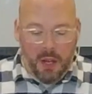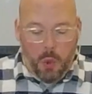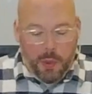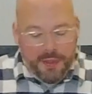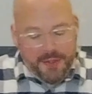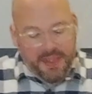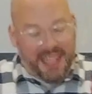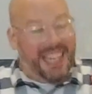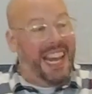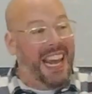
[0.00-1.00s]
with
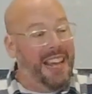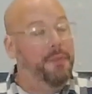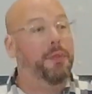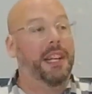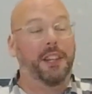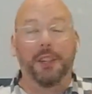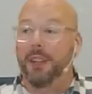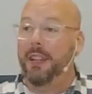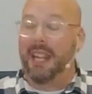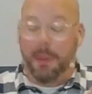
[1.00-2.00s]
seeing every
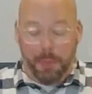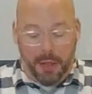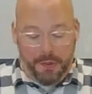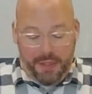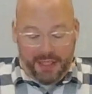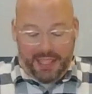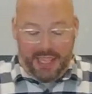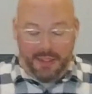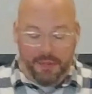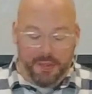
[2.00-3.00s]
good and perfect
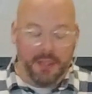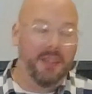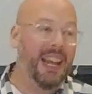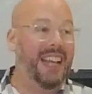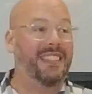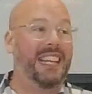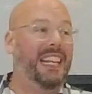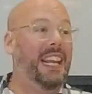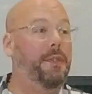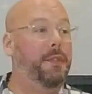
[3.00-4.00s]
gift as a
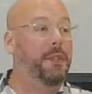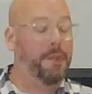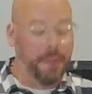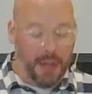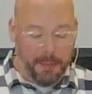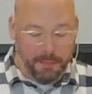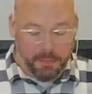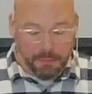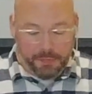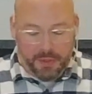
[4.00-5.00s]
gift from
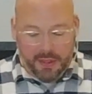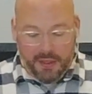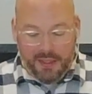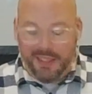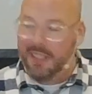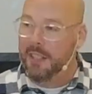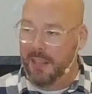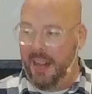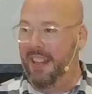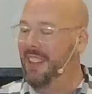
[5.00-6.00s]
God.